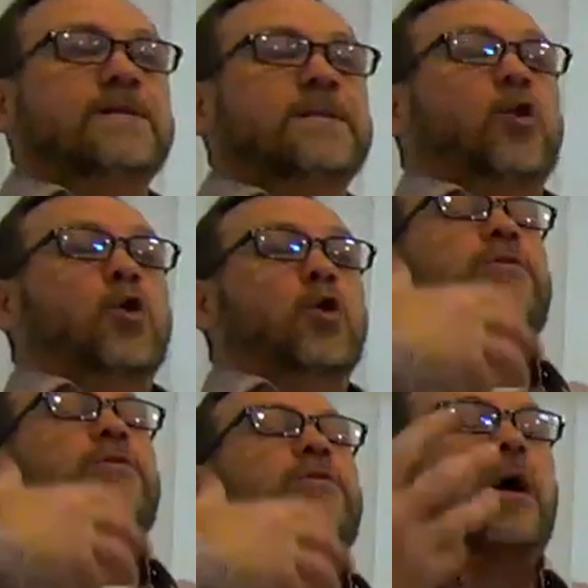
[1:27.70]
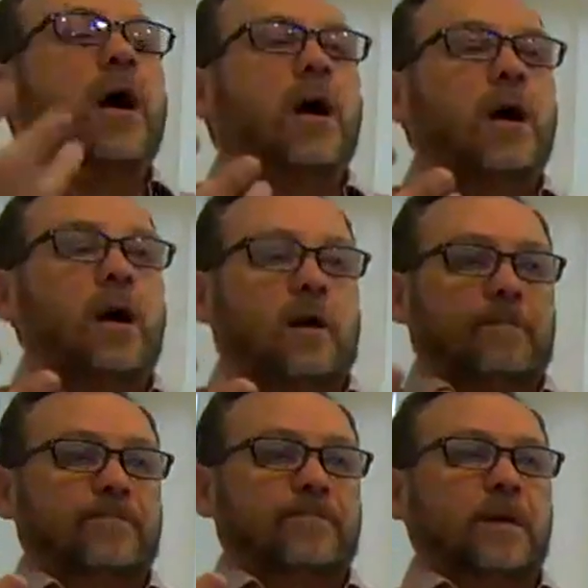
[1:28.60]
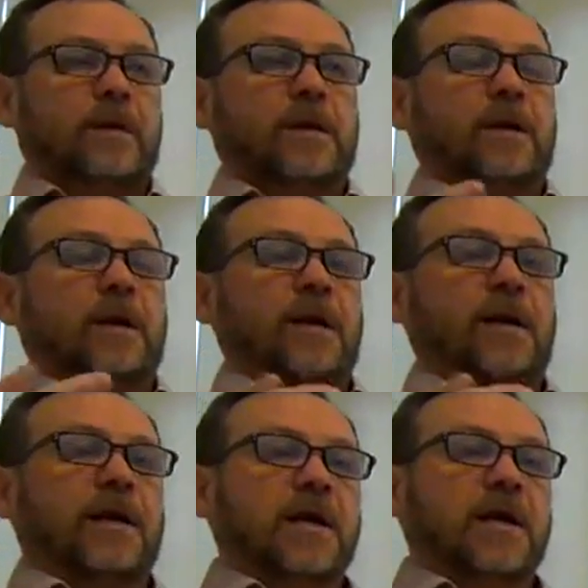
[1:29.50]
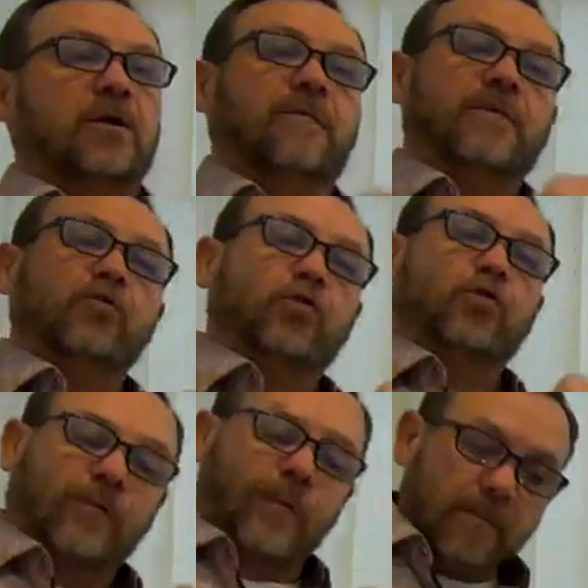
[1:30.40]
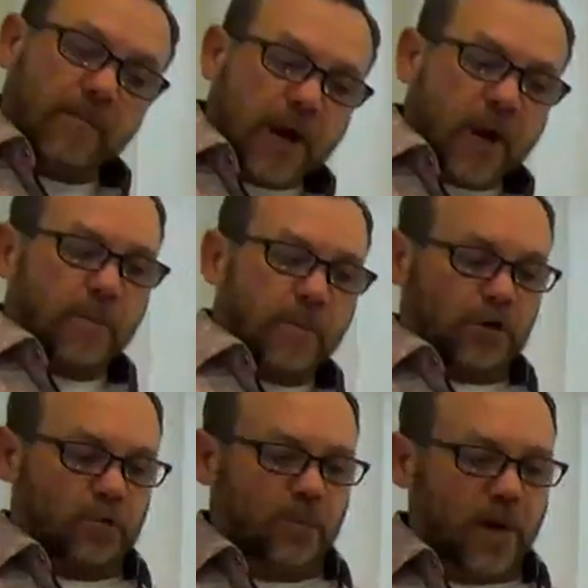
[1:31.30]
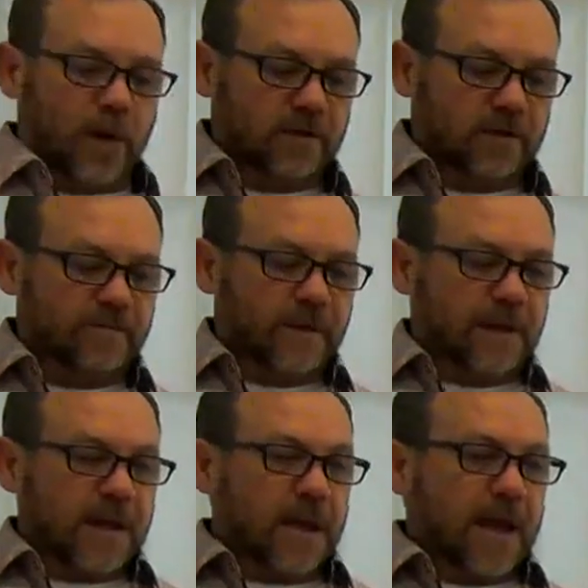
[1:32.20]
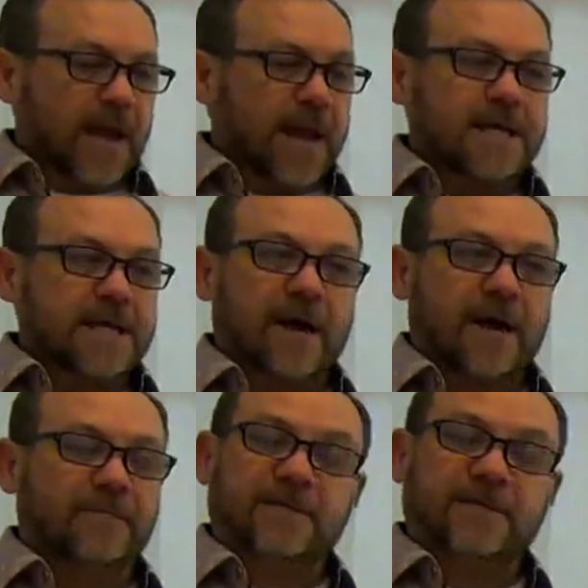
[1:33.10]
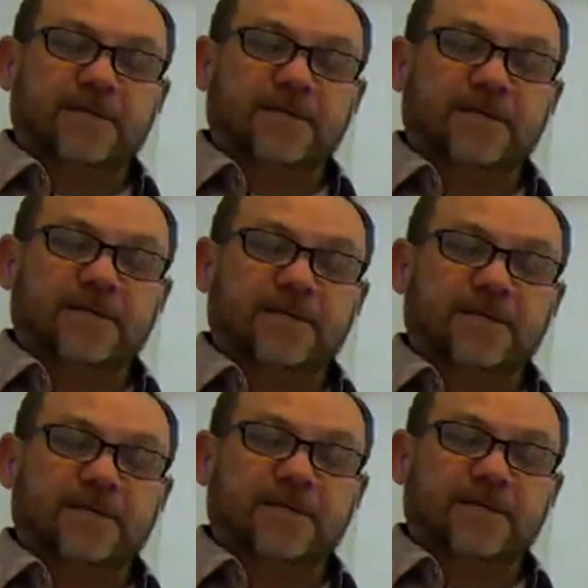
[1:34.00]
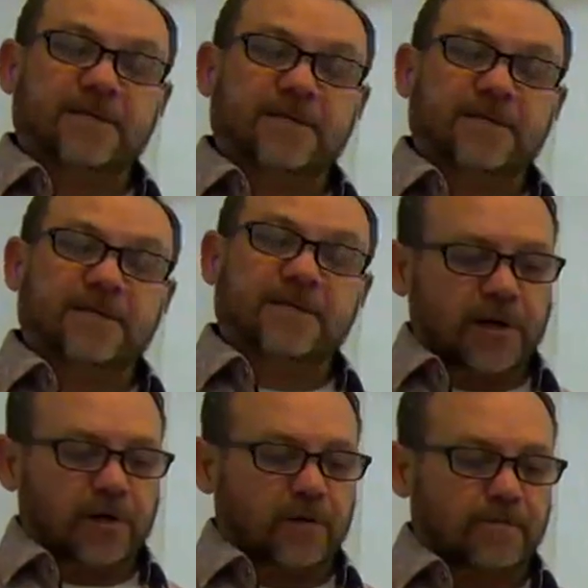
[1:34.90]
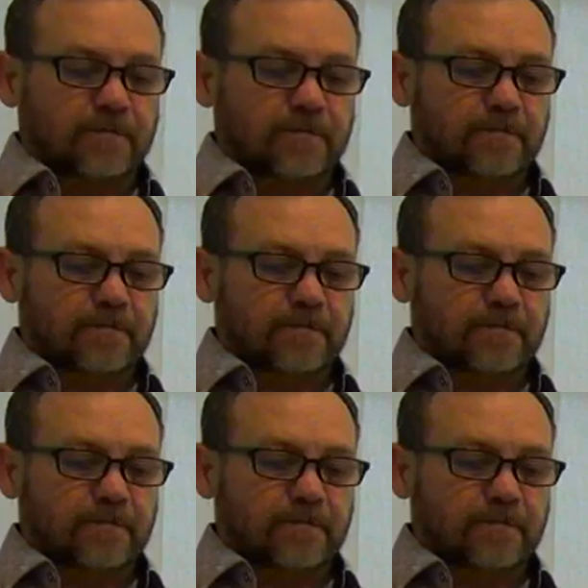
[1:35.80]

is going to come in the future from their perspective. And as I've said here,